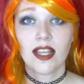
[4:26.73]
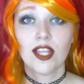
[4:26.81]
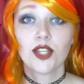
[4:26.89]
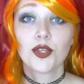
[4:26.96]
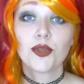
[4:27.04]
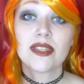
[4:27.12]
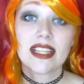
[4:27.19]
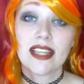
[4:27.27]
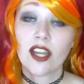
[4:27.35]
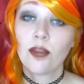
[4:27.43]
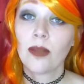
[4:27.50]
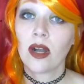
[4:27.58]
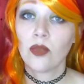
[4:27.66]
Chris
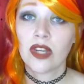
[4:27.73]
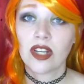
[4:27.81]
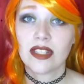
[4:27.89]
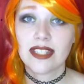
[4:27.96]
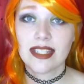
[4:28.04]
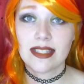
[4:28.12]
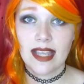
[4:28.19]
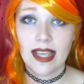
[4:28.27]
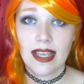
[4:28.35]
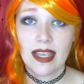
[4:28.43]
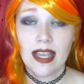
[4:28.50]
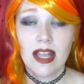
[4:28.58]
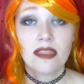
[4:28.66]
Claremont went on to say
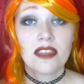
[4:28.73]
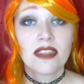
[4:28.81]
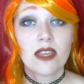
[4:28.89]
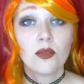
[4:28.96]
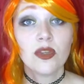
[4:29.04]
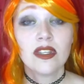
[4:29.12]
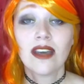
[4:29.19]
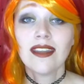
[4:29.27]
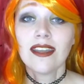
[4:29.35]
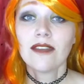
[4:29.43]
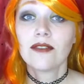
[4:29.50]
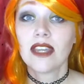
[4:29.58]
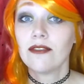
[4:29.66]
that they would not have
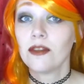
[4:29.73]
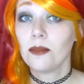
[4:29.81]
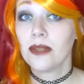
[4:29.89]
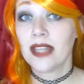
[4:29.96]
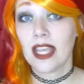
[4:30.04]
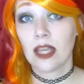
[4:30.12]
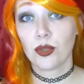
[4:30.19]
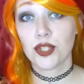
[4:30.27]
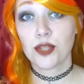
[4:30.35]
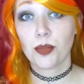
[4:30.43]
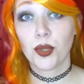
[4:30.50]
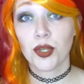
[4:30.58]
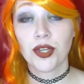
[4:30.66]
even been able to
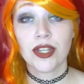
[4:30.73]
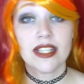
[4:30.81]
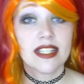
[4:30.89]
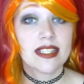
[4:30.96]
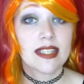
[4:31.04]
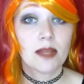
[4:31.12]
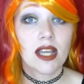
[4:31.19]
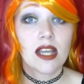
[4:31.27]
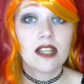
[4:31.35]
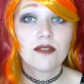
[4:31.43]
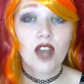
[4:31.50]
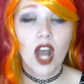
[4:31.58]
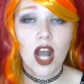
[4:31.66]
put her into some kind of
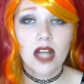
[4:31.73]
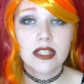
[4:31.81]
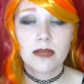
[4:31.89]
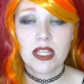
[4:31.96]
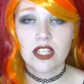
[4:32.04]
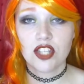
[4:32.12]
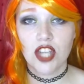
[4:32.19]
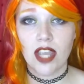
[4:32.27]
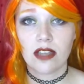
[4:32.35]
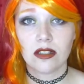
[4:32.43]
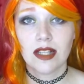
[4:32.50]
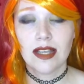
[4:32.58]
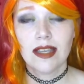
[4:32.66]
cosmic jail
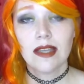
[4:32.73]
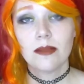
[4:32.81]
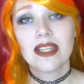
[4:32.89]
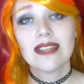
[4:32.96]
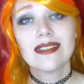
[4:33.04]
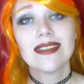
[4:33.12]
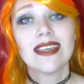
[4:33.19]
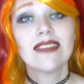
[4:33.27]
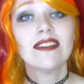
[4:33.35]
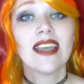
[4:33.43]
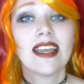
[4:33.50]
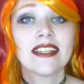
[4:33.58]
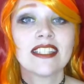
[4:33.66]
because then the
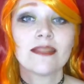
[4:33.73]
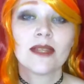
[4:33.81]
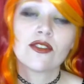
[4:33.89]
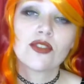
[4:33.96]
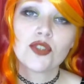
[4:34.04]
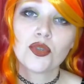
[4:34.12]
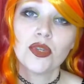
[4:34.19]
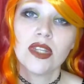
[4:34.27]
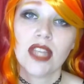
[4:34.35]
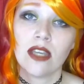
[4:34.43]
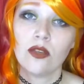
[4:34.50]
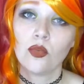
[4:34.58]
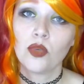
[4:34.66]
X-Men
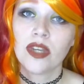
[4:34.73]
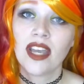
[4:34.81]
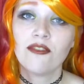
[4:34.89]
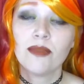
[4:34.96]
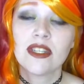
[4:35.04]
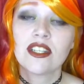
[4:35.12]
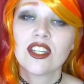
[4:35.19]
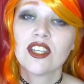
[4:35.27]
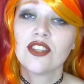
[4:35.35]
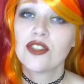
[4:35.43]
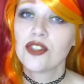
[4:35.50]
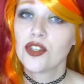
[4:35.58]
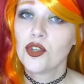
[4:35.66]
storyline would have been
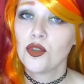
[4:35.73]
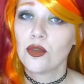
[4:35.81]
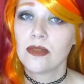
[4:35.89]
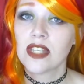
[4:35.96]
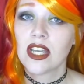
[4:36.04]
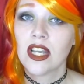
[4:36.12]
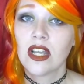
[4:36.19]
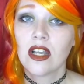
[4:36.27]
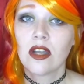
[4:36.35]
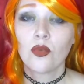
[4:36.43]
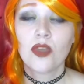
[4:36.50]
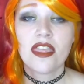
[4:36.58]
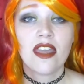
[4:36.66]
consumed
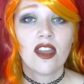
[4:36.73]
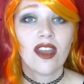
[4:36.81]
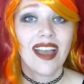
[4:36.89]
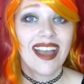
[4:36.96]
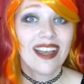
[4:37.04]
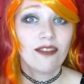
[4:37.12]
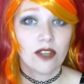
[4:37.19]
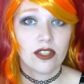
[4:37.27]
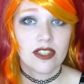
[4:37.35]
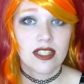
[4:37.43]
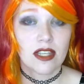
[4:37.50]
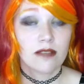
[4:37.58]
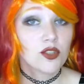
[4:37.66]
with their efforts
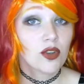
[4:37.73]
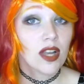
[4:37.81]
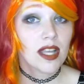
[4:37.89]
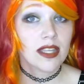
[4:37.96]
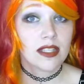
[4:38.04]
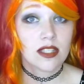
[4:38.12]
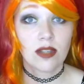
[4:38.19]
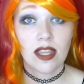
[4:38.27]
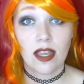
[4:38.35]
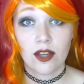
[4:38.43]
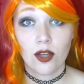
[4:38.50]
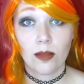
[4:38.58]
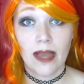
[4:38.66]
of trying to get
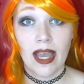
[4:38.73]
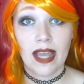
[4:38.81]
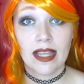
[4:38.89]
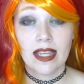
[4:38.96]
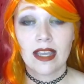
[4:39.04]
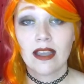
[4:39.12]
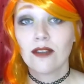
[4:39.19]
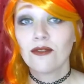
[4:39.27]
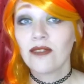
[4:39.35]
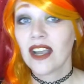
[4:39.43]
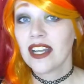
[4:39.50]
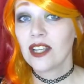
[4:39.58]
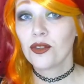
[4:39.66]
her back,
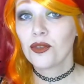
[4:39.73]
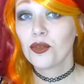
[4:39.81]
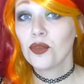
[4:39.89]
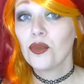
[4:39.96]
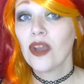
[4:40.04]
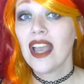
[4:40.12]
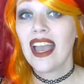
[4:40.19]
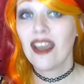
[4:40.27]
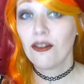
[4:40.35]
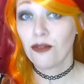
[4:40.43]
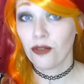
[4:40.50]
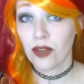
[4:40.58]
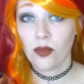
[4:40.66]
fighting through
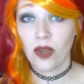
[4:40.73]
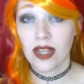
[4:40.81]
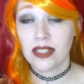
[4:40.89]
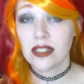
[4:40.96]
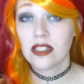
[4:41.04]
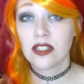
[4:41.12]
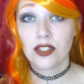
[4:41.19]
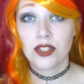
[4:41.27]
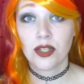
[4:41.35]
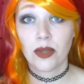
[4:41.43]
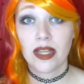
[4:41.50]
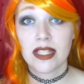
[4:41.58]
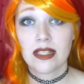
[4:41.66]
everyone to do
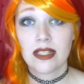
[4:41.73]
it.